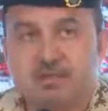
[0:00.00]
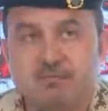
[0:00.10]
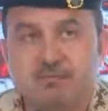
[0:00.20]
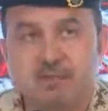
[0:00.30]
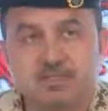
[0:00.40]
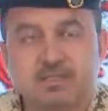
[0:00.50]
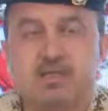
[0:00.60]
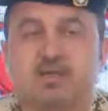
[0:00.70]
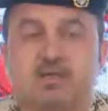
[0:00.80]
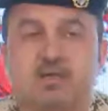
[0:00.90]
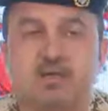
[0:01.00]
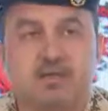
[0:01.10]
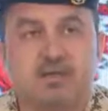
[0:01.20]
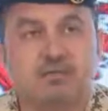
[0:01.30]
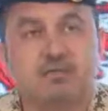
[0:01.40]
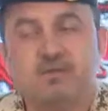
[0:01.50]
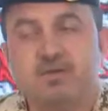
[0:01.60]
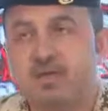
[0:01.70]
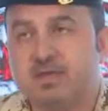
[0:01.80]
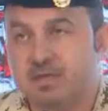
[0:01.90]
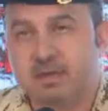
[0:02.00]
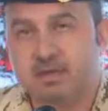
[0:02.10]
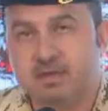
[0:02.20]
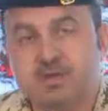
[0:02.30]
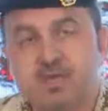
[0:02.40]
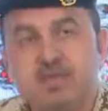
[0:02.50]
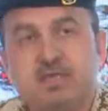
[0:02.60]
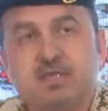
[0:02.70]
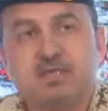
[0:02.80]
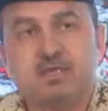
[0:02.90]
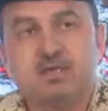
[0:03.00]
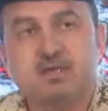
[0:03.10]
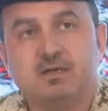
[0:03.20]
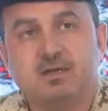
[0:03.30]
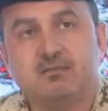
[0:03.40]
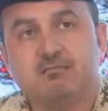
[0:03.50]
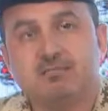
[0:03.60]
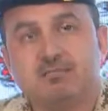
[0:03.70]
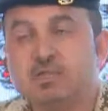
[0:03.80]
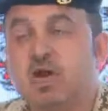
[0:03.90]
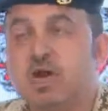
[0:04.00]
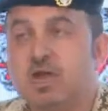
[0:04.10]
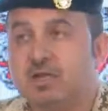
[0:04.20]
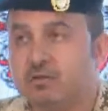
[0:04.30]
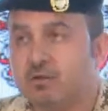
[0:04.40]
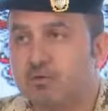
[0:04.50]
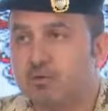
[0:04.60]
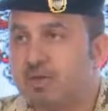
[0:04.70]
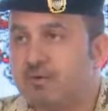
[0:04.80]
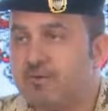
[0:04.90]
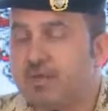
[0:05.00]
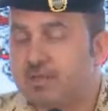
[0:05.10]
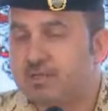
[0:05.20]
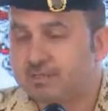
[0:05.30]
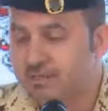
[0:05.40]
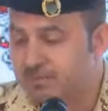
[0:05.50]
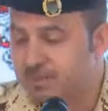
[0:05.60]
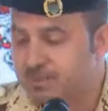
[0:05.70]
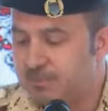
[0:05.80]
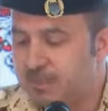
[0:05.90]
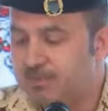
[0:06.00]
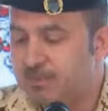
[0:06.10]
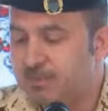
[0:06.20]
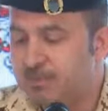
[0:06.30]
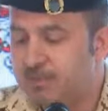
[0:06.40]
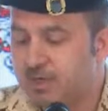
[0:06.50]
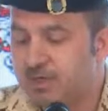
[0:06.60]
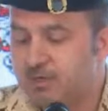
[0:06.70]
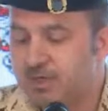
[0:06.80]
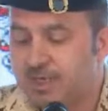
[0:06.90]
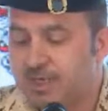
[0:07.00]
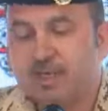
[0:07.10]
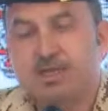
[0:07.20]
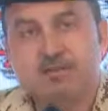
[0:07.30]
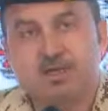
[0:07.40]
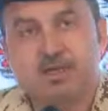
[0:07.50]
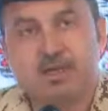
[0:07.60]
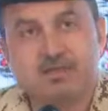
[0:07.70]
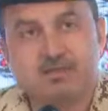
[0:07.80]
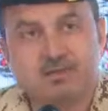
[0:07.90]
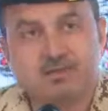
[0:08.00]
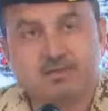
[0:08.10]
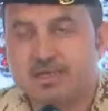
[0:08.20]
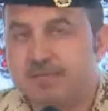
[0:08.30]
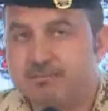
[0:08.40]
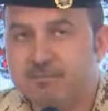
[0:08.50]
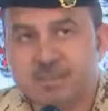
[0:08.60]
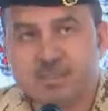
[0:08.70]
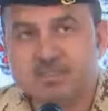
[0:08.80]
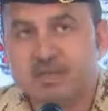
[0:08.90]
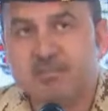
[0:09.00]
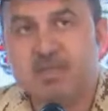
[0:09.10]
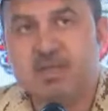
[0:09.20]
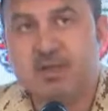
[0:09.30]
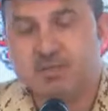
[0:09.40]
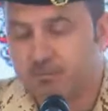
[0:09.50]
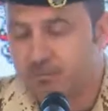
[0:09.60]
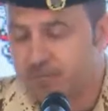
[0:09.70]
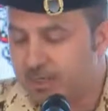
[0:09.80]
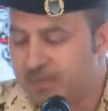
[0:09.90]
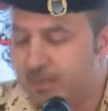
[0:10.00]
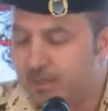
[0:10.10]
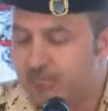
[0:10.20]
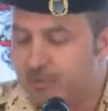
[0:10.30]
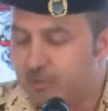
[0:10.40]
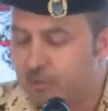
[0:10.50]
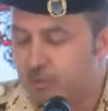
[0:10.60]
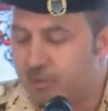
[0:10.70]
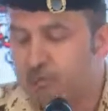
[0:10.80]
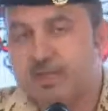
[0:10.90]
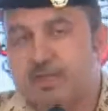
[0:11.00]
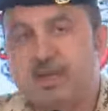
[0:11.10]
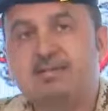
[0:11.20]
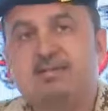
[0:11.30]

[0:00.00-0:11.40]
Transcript: to conclude, we shall remind ourselves it's important to follow all the precautionary measures at all levels